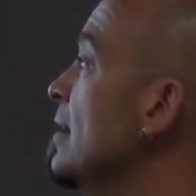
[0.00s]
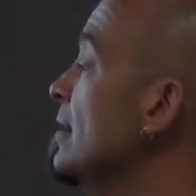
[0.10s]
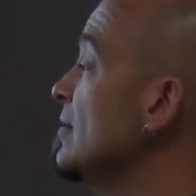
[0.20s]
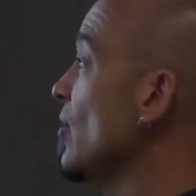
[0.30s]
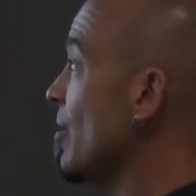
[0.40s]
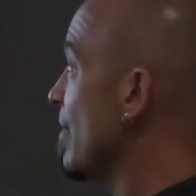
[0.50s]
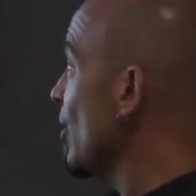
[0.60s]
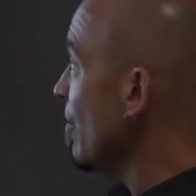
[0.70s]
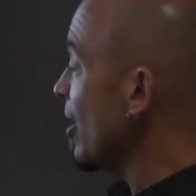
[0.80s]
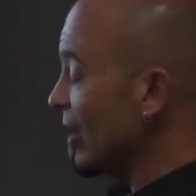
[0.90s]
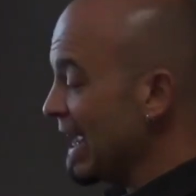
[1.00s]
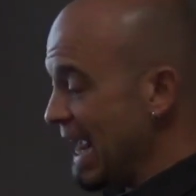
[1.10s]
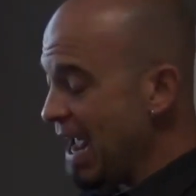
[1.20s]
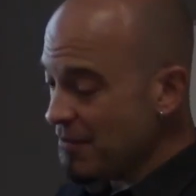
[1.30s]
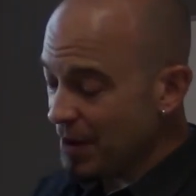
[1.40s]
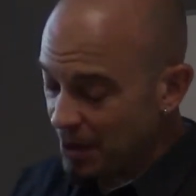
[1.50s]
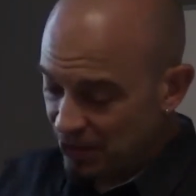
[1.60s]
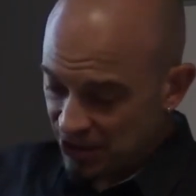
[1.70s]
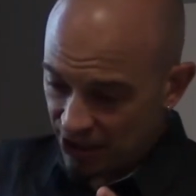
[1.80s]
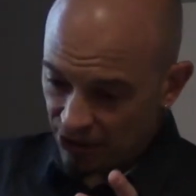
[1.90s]
So the mental model I have about a
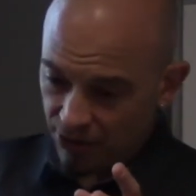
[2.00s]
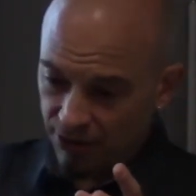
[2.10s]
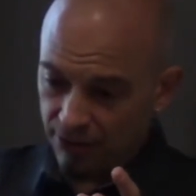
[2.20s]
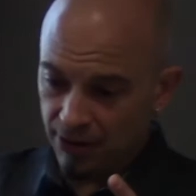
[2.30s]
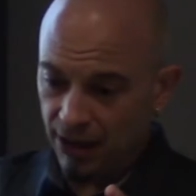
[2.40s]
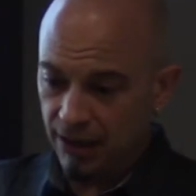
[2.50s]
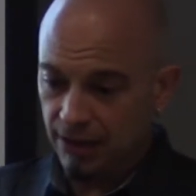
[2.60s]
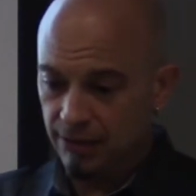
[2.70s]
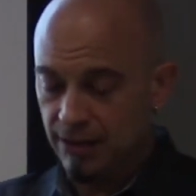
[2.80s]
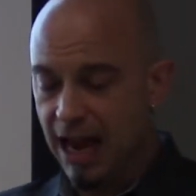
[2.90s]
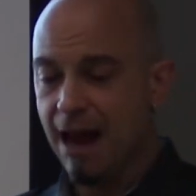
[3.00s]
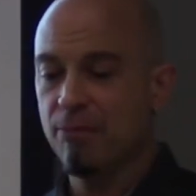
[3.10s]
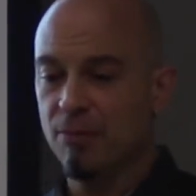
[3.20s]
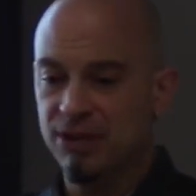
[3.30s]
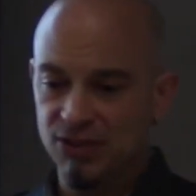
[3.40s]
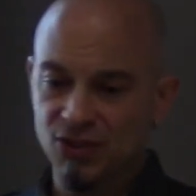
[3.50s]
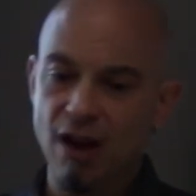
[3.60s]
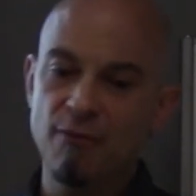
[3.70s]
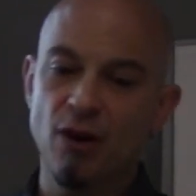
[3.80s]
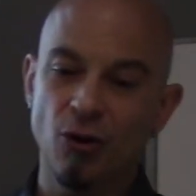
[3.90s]
particular app or piece of
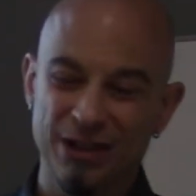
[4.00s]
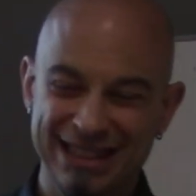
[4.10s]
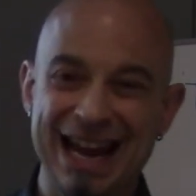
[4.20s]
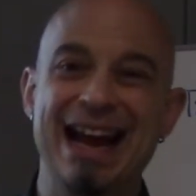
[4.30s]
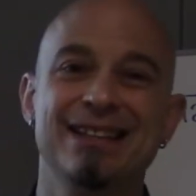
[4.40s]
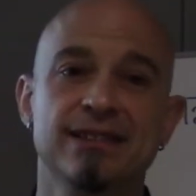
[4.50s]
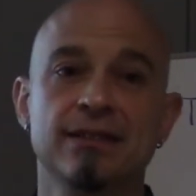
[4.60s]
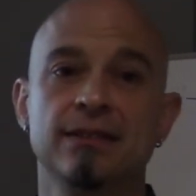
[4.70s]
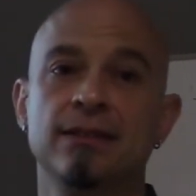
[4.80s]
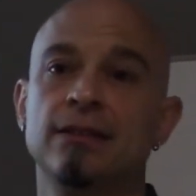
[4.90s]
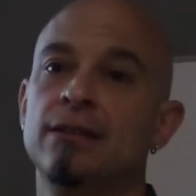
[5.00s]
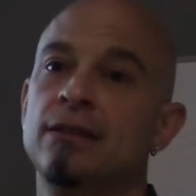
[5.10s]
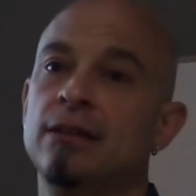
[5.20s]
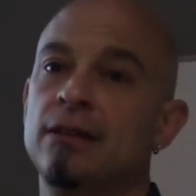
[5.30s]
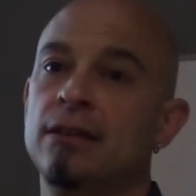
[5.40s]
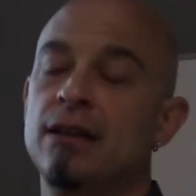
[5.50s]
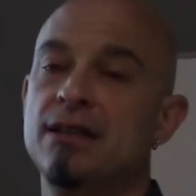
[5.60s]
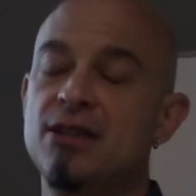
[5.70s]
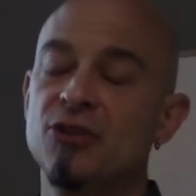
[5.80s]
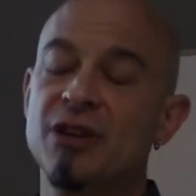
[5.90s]
software or task
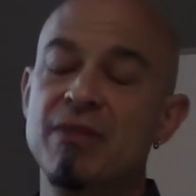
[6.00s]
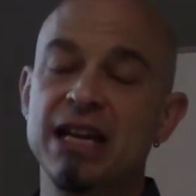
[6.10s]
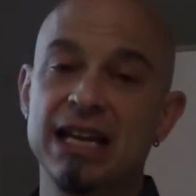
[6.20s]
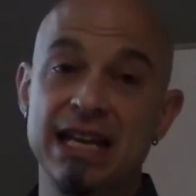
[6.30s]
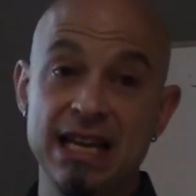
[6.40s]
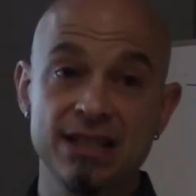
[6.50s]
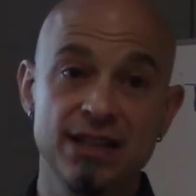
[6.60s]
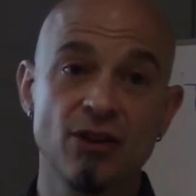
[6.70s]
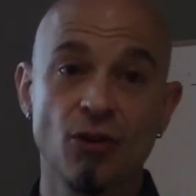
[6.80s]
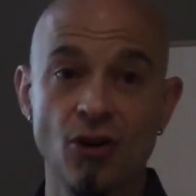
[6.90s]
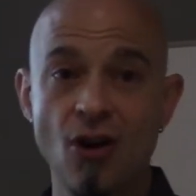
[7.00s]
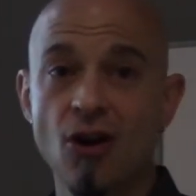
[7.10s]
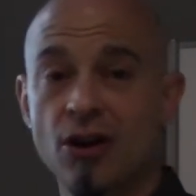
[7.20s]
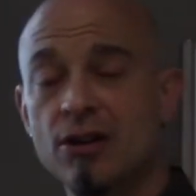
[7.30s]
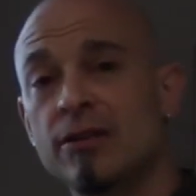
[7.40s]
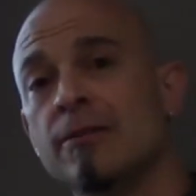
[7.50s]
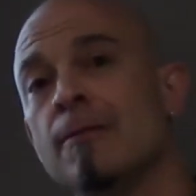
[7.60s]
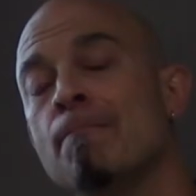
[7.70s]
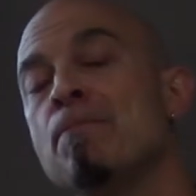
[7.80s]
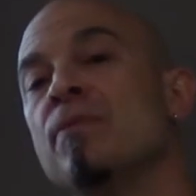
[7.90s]
is either going to make it easy or hard
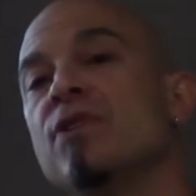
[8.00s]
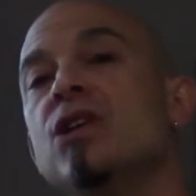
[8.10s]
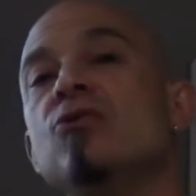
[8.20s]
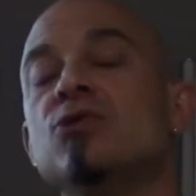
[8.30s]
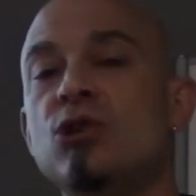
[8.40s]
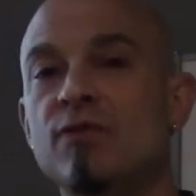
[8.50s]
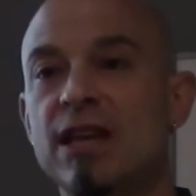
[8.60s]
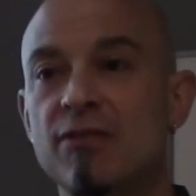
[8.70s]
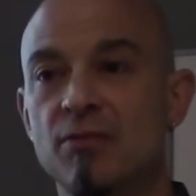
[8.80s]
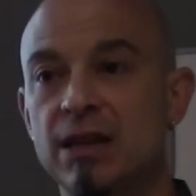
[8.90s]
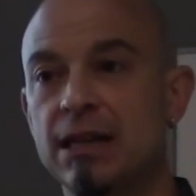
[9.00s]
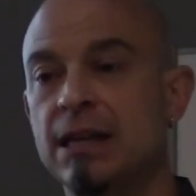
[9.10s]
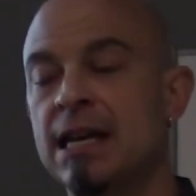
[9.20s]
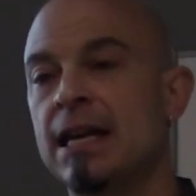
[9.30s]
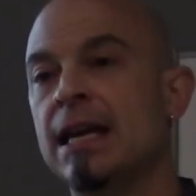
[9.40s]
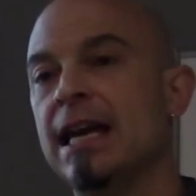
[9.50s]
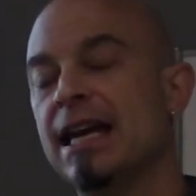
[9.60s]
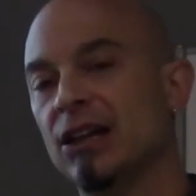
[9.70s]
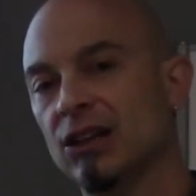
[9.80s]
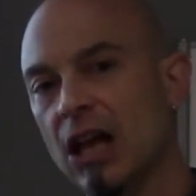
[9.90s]
to use what you've given me.
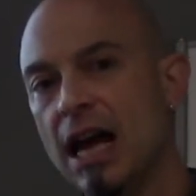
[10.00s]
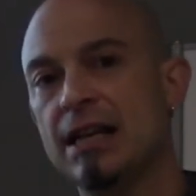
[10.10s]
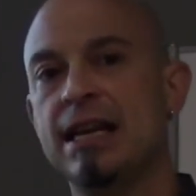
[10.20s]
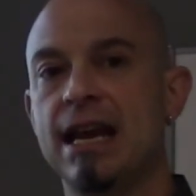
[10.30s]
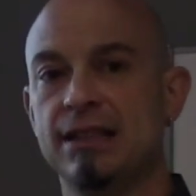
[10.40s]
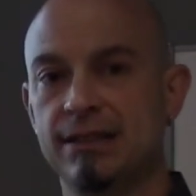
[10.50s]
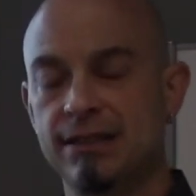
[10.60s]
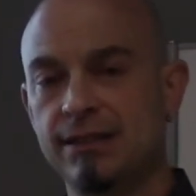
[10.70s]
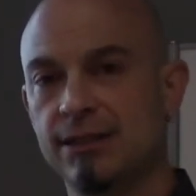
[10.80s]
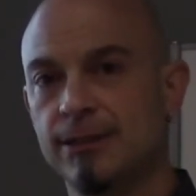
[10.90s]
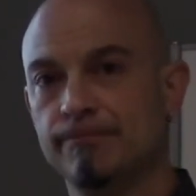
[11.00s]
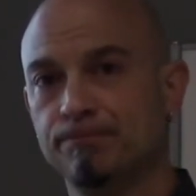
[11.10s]
In a lot of cases,